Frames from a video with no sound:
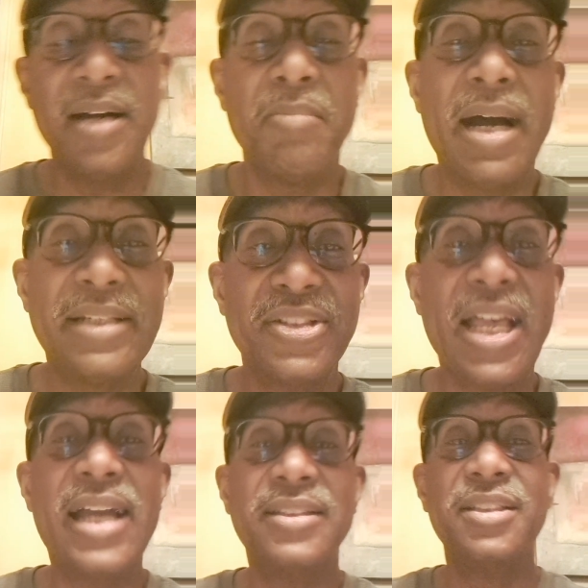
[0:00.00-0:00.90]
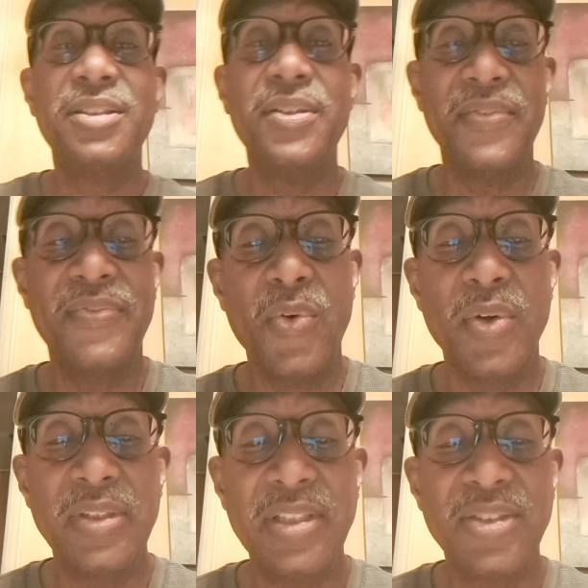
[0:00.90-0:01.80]
My scientists
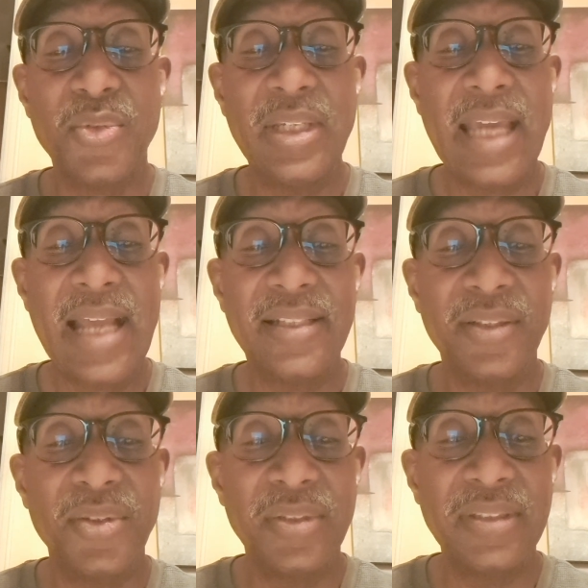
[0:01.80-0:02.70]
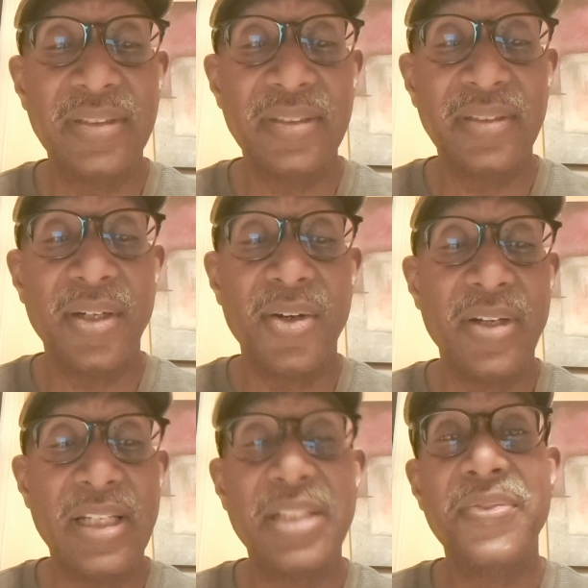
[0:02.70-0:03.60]
for these 3 categories
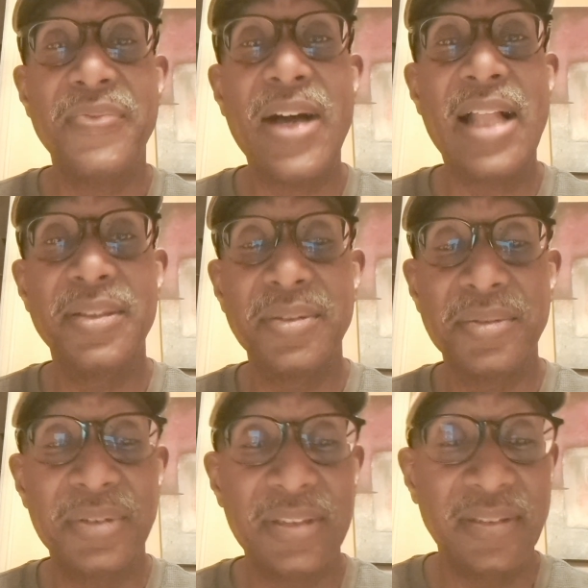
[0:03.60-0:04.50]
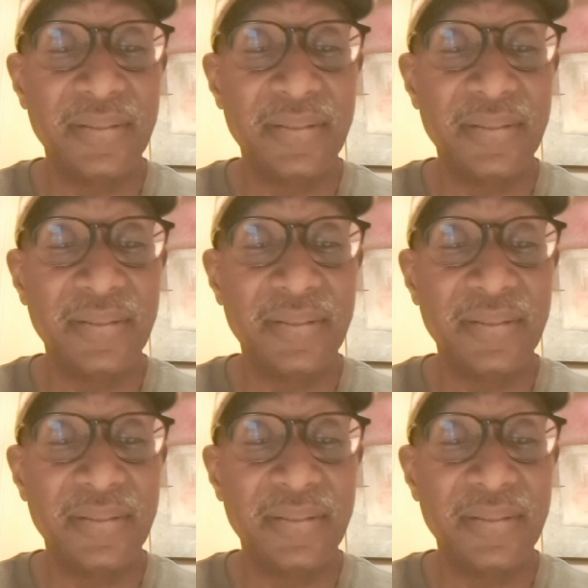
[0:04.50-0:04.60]
are as follows.